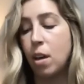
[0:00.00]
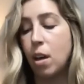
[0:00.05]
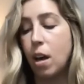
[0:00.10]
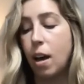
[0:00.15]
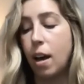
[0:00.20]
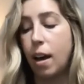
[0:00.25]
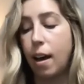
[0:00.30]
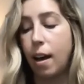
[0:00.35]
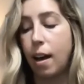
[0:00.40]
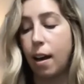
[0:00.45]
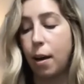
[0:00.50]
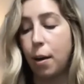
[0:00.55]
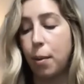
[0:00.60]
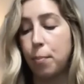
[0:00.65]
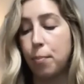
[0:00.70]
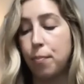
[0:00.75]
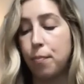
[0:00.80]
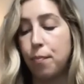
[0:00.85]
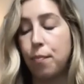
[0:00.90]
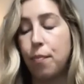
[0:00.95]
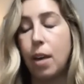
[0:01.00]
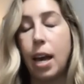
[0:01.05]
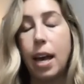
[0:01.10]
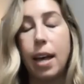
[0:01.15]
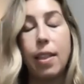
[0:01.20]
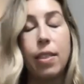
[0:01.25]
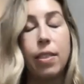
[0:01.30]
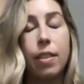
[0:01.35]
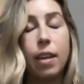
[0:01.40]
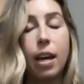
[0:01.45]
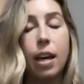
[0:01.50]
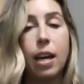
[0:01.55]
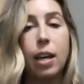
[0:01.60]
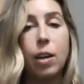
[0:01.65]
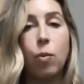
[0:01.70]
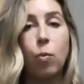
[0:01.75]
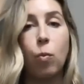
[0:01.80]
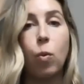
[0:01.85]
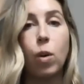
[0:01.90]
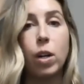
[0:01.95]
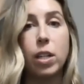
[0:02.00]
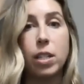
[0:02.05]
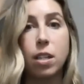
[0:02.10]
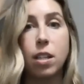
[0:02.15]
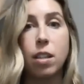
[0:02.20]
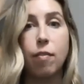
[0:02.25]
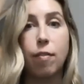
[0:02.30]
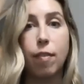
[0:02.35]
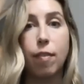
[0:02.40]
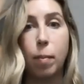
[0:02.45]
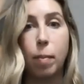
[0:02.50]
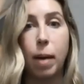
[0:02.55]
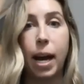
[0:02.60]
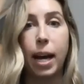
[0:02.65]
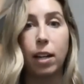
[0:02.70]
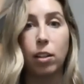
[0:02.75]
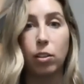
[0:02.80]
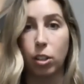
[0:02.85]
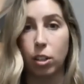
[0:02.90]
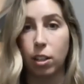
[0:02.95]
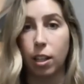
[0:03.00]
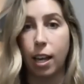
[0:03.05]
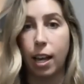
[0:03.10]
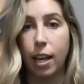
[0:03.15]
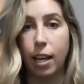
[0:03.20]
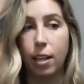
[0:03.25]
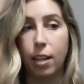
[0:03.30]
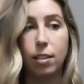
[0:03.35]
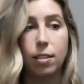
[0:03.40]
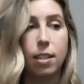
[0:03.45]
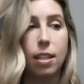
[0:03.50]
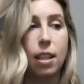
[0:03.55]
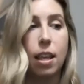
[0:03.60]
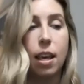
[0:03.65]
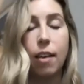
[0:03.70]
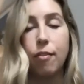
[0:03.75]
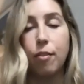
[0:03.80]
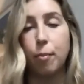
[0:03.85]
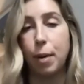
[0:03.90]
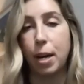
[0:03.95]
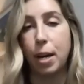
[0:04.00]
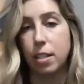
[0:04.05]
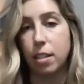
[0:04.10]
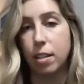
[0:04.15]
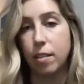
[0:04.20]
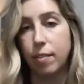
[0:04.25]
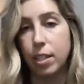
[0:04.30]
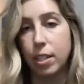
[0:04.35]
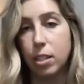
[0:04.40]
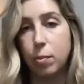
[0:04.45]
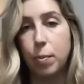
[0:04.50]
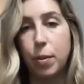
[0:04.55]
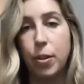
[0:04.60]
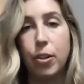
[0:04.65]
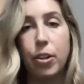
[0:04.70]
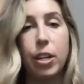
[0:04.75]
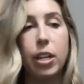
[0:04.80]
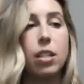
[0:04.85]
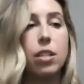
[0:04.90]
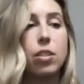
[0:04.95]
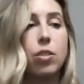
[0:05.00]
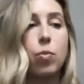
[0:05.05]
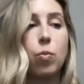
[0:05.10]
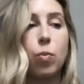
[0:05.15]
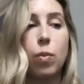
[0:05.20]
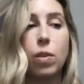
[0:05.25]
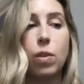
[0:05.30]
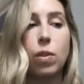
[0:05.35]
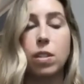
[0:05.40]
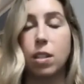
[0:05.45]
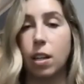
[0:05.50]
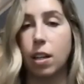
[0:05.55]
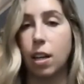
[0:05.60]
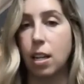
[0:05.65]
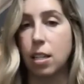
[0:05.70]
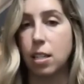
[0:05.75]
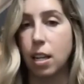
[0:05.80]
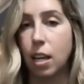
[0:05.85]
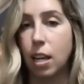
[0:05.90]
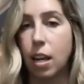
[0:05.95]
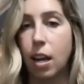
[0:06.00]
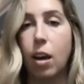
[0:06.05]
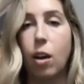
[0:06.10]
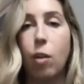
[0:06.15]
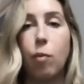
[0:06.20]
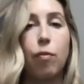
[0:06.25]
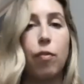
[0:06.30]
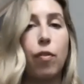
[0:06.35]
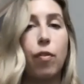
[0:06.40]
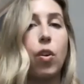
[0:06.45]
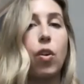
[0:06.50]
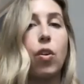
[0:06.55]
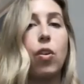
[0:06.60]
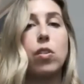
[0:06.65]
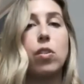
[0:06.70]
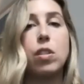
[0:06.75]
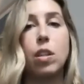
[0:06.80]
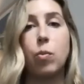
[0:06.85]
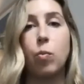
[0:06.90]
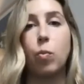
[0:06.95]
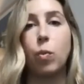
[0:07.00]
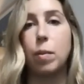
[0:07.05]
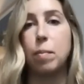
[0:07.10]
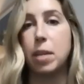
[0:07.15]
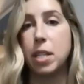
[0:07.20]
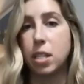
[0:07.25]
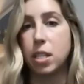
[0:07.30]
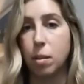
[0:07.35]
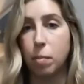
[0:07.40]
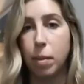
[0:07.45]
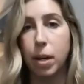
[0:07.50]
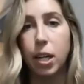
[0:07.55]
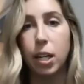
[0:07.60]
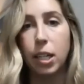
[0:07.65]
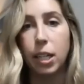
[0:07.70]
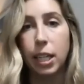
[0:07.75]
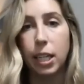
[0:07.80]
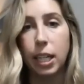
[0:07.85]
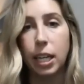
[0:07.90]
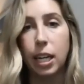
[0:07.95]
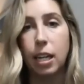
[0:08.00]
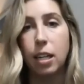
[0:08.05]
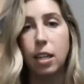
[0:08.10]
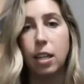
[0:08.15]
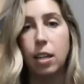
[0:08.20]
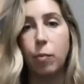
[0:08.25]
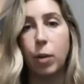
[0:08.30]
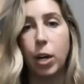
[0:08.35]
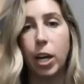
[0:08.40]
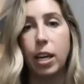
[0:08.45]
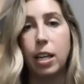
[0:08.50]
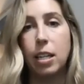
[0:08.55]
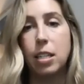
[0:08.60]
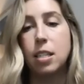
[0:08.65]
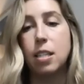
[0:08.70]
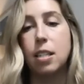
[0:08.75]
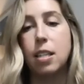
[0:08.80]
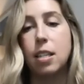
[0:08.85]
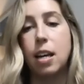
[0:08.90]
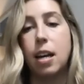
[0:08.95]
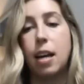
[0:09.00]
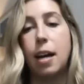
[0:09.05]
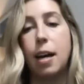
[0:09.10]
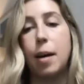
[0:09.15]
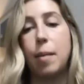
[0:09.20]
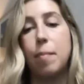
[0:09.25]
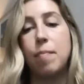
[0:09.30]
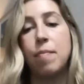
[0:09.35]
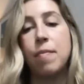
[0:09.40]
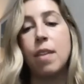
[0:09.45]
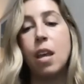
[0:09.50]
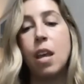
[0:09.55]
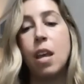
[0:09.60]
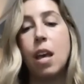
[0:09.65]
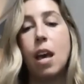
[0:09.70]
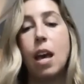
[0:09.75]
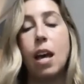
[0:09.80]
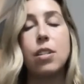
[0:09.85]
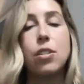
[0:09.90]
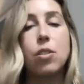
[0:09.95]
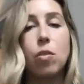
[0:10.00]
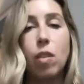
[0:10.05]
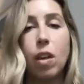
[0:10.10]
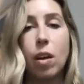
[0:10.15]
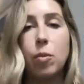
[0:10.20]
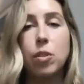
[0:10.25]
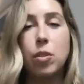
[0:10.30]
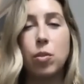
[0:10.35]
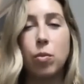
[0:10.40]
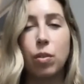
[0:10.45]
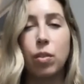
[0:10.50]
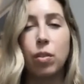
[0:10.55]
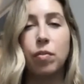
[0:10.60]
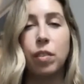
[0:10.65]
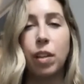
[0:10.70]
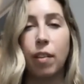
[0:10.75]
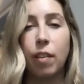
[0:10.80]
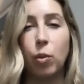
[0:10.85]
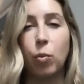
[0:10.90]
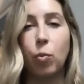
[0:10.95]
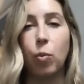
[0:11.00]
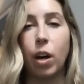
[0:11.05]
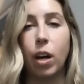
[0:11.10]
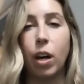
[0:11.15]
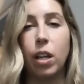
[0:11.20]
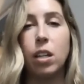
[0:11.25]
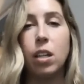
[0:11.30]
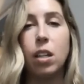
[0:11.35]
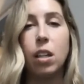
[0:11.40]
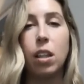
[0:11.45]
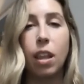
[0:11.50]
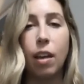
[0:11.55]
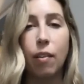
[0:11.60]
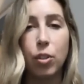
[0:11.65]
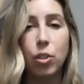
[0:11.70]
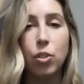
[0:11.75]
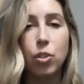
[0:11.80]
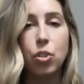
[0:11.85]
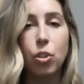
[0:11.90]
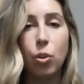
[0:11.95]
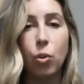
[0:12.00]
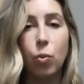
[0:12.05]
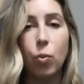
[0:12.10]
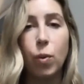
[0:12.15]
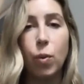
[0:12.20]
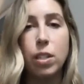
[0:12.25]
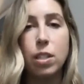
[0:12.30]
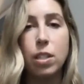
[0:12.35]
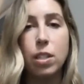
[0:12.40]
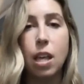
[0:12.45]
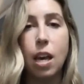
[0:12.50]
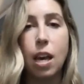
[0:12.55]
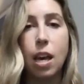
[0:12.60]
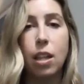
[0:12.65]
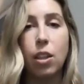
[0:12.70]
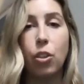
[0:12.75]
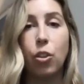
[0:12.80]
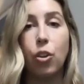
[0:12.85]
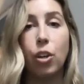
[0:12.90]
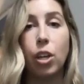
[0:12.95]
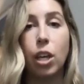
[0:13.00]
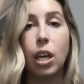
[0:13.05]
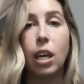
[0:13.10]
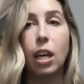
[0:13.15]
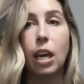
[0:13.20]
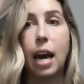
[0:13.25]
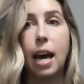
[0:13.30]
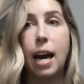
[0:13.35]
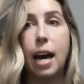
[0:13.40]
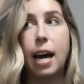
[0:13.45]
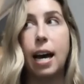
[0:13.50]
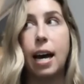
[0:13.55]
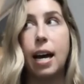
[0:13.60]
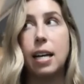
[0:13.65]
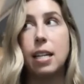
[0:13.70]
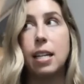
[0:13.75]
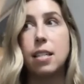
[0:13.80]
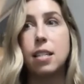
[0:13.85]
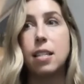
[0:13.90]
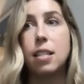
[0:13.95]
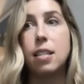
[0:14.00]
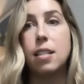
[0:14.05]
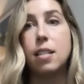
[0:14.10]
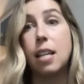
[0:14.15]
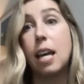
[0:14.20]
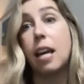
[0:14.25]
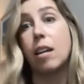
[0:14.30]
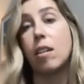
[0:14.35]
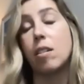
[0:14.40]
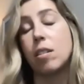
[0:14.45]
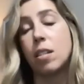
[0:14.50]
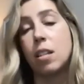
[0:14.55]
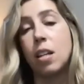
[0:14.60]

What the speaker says: And then what did the feedback look like? Did they have a positive experience? Was the content helpful? Did we miss the mark in any ways? And so that was sort of level one. Level two was then looking at sales.